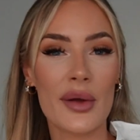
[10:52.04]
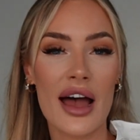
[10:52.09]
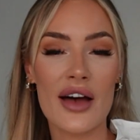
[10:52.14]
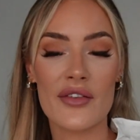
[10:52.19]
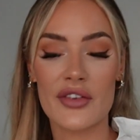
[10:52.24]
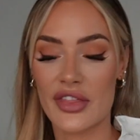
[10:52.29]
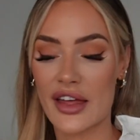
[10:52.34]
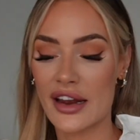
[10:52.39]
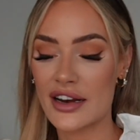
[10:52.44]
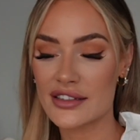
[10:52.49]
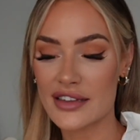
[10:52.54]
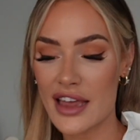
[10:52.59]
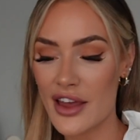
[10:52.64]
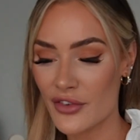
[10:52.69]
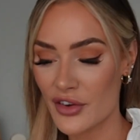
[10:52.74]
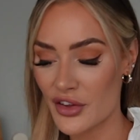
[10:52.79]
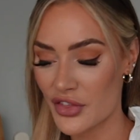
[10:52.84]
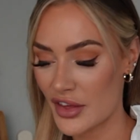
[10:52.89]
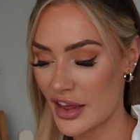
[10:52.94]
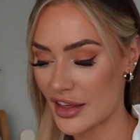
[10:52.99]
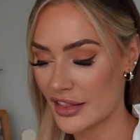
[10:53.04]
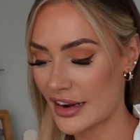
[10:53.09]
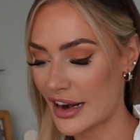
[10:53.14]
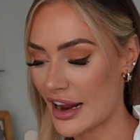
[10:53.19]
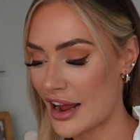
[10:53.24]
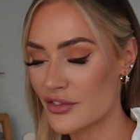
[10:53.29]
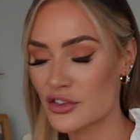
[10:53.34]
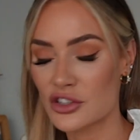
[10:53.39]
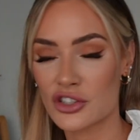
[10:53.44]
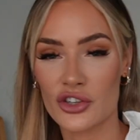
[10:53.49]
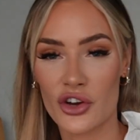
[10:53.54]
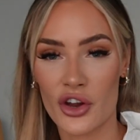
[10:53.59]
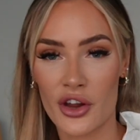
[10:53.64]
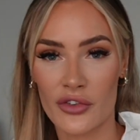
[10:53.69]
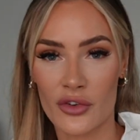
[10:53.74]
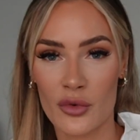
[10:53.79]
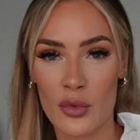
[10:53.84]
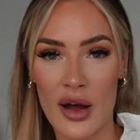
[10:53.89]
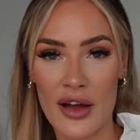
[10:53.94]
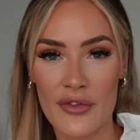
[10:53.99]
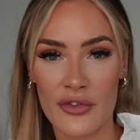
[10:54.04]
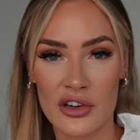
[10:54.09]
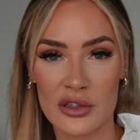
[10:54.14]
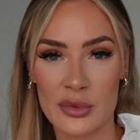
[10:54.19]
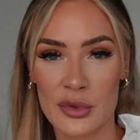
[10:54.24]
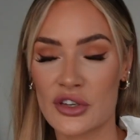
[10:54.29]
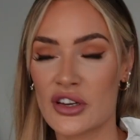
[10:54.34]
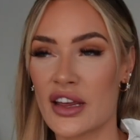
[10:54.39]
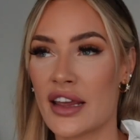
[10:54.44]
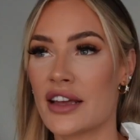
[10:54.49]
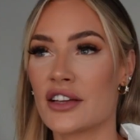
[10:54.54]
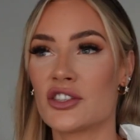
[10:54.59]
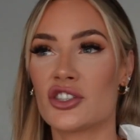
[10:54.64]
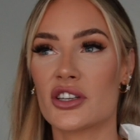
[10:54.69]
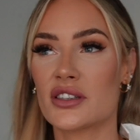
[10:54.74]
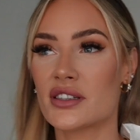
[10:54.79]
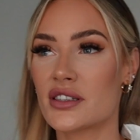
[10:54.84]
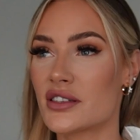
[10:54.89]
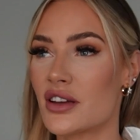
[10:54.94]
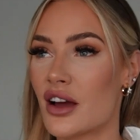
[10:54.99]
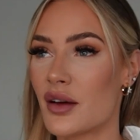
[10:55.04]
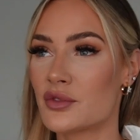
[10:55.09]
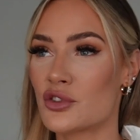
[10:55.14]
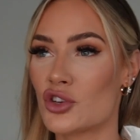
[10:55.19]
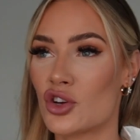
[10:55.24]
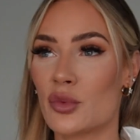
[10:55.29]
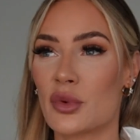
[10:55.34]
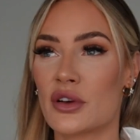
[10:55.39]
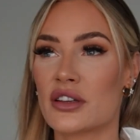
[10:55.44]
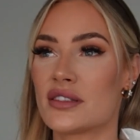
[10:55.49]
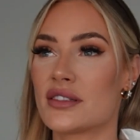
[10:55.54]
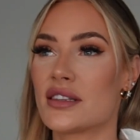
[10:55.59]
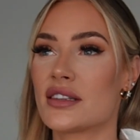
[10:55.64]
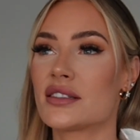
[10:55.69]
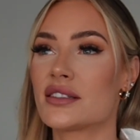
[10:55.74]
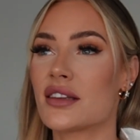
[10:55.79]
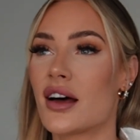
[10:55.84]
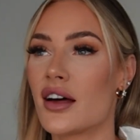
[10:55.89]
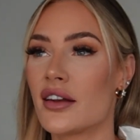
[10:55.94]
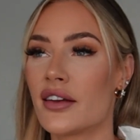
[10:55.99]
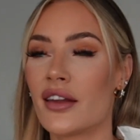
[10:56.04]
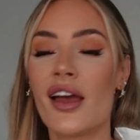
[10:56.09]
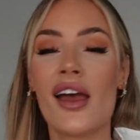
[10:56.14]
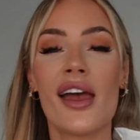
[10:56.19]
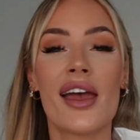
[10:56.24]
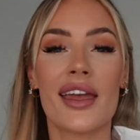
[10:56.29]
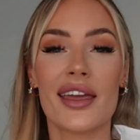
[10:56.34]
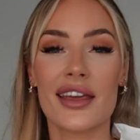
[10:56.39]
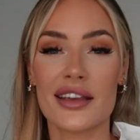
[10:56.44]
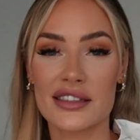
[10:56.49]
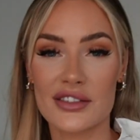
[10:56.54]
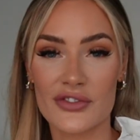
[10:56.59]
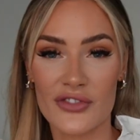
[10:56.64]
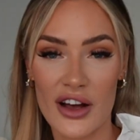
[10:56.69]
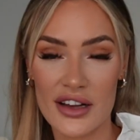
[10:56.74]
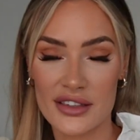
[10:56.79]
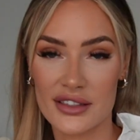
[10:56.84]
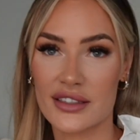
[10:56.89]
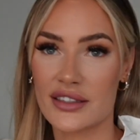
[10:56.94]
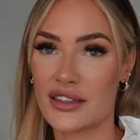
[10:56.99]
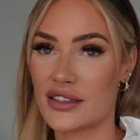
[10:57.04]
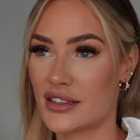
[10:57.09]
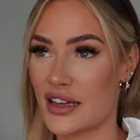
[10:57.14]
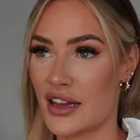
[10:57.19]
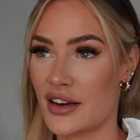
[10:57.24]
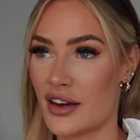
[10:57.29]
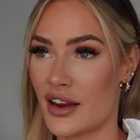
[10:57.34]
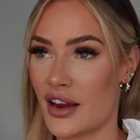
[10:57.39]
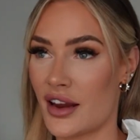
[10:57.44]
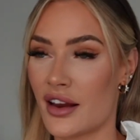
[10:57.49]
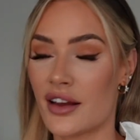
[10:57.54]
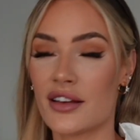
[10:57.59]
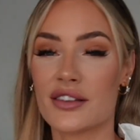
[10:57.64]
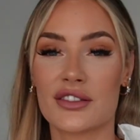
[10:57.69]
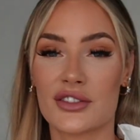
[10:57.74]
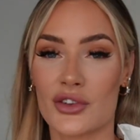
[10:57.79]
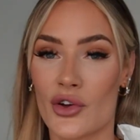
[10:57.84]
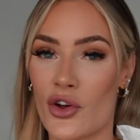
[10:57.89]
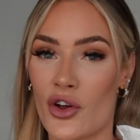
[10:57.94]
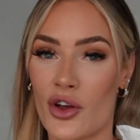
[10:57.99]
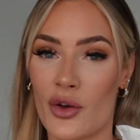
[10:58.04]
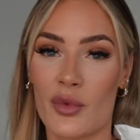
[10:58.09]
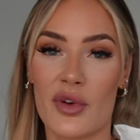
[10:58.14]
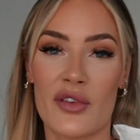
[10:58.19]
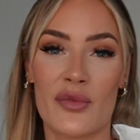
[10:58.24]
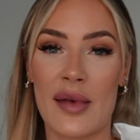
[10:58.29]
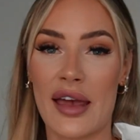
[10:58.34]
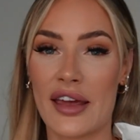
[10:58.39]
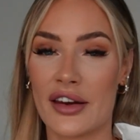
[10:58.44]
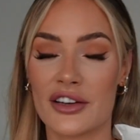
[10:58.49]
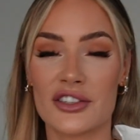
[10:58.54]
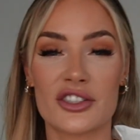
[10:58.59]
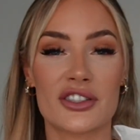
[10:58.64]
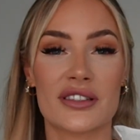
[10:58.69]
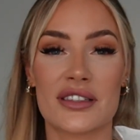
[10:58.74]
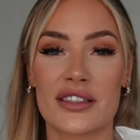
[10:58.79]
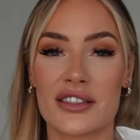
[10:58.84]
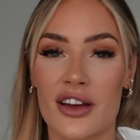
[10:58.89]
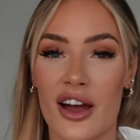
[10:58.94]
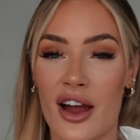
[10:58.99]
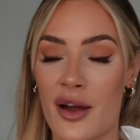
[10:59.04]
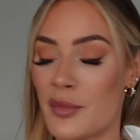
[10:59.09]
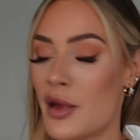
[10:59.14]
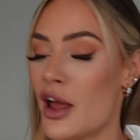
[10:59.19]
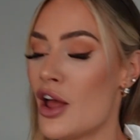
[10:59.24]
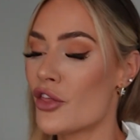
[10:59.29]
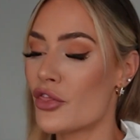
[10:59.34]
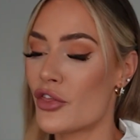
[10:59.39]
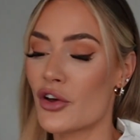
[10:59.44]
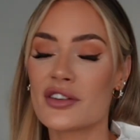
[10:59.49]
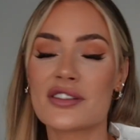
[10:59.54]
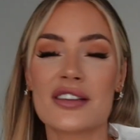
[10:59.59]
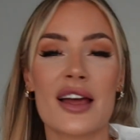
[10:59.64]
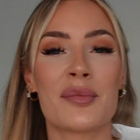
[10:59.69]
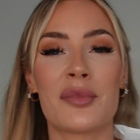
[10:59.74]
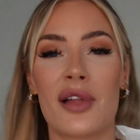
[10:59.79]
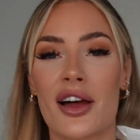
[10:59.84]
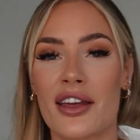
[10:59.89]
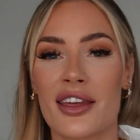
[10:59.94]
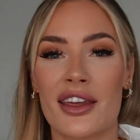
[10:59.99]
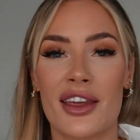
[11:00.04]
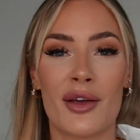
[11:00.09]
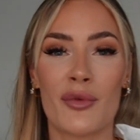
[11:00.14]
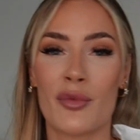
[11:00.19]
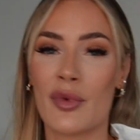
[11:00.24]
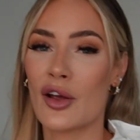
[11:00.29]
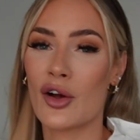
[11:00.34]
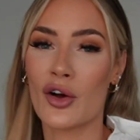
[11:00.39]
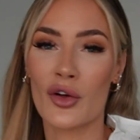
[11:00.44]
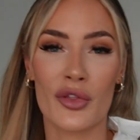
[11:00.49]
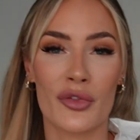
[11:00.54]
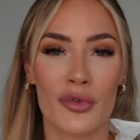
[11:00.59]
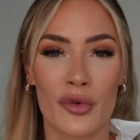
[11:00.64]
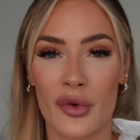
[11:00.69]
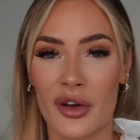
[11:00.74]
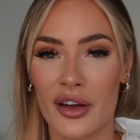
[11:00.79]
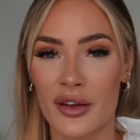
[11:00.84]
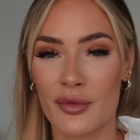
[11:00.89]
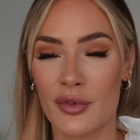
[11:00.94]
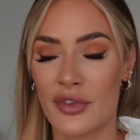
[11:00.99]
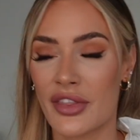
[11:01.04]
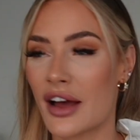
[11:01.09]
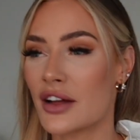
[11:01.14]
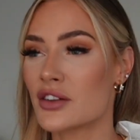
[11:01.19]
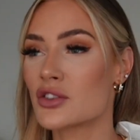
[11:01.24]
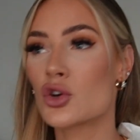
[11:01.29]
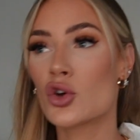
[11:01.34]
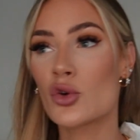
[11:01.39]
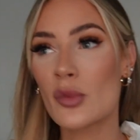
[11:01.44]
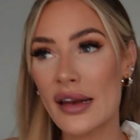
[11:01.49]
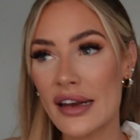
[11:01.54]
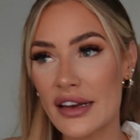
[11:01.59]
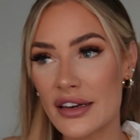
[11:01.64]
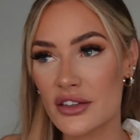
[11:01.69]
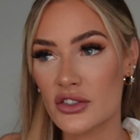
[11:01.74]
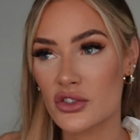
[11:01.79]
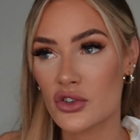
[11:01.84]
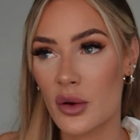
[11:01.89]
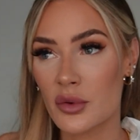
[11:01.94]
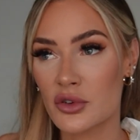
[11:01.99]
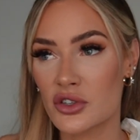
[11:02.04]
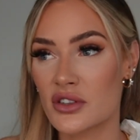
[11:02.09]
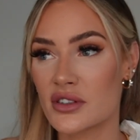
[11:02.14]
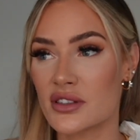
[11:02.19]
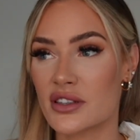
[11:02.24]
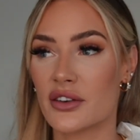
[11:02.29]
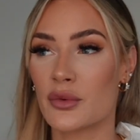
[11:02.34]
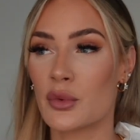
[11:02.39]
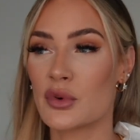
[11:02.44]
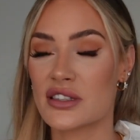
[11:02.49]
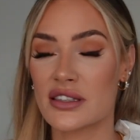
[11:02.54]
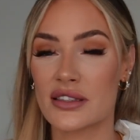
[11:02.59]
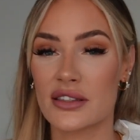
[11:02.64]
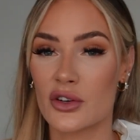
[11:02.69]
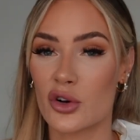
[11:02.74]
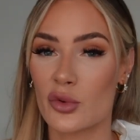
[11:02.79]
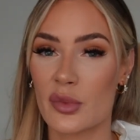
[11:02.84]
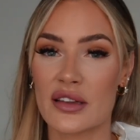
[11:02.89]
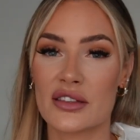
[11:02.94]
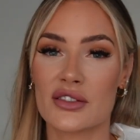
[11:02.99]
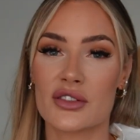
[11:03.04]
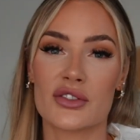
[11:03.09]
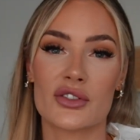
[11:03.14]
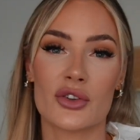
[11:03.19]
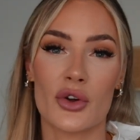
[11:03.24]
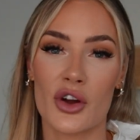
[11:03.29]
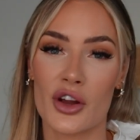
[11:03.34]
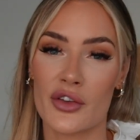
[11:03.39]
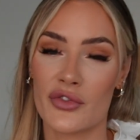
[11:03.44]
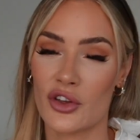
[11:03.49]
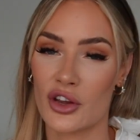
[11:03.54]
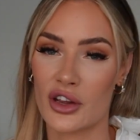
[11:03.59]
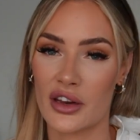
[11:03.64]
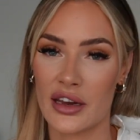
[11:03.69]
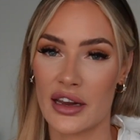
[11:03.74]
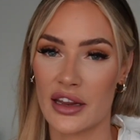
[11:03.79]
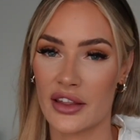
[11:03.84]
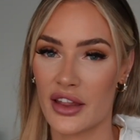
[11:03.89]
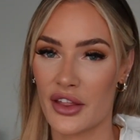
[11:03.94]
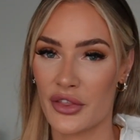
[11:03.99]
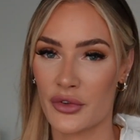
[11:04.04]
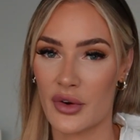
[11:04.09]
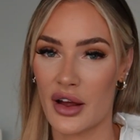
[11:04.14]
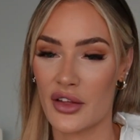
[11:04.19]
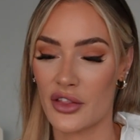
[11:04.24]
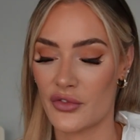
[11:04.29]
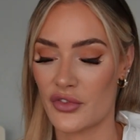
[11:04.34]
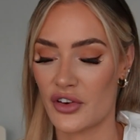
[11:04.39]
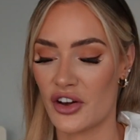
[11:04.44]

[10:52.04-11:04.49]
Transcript: we have it. That is everything that I have to show you from White Fox Boutique in just in time too, because the sun is fastly descending. So we've made it just in time. Third time lucky, we got through it without too many disruptions. There was a little bit, so sorry if you could hear that throughout the